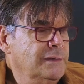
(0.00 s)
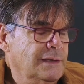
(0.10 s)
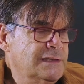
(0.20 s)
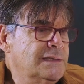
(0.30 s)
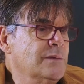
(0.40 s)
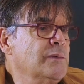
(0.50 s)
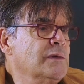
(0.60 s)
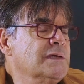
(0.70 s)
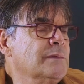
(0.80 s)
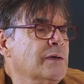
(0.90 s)
as
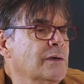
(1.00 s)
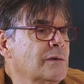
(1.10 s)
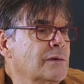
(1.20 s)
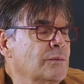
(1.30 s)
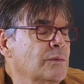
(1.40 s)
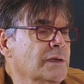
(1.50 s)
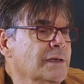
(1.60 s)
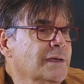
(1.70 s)
symbols in my artwork.